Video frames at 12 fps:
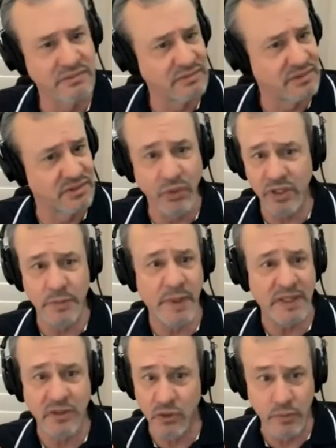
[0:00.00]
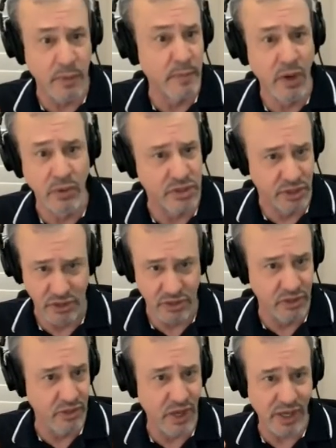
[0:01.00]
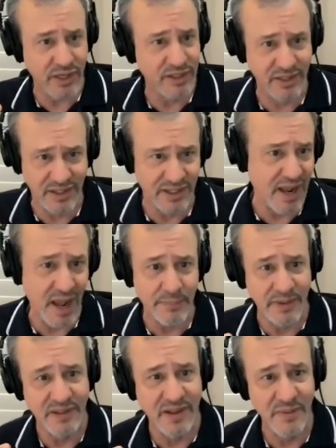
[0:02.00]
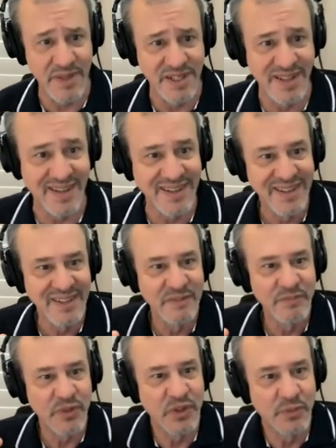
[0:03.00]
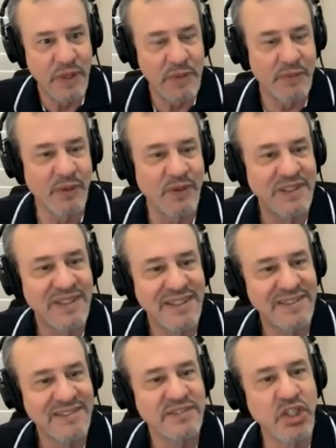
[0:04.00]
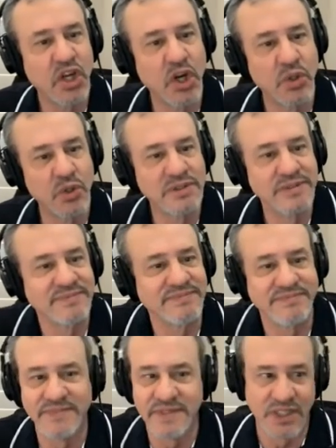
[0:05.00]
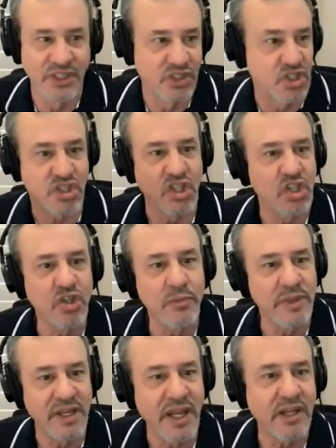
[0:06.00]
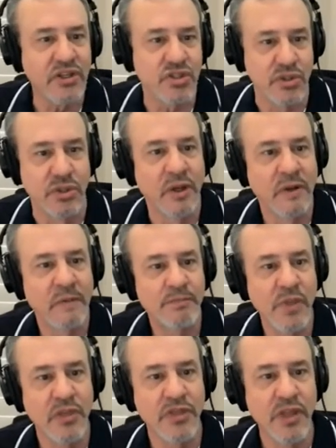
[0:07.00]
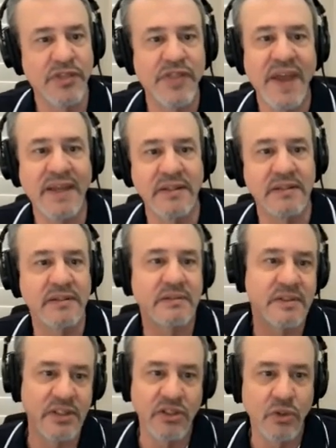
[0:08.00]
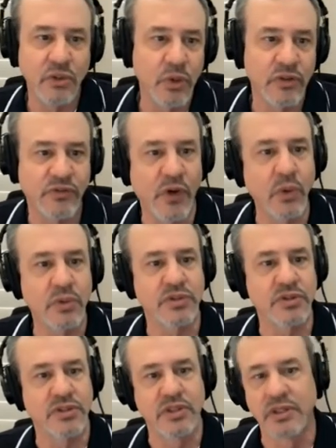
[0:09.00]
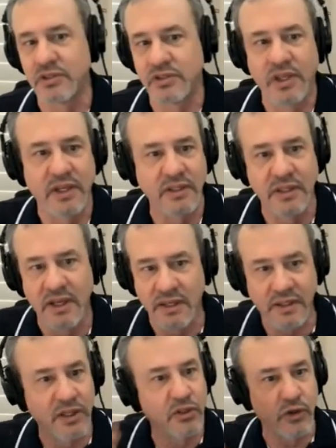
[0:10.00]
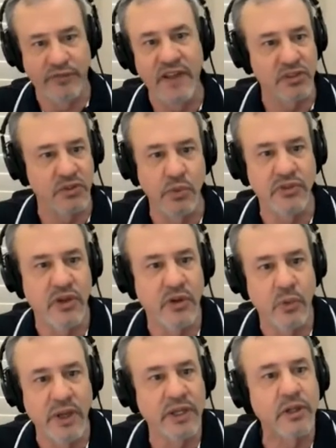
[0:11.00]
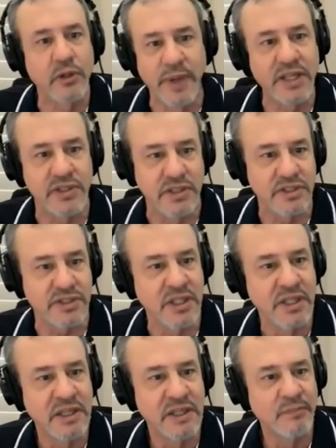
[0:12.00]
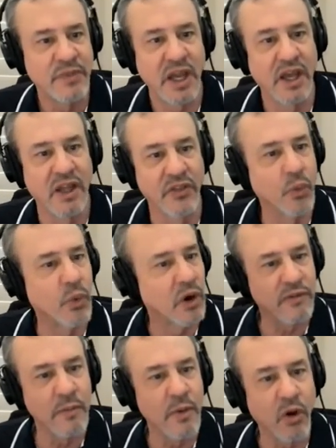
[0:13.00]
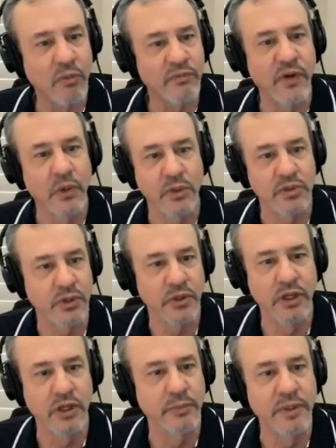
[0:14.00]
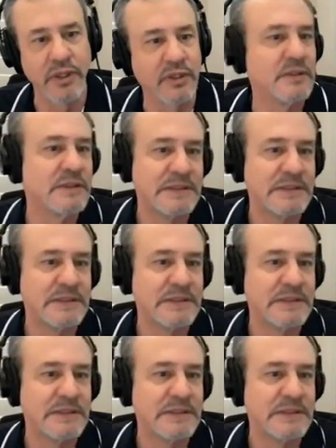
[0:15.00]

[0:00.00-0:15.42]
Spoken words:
don't expect those promotions. They're not going to happen. I mean, people, it's just a human nature that they deal with folks that they interface with on a regular basis. And the work from home folks are going to be,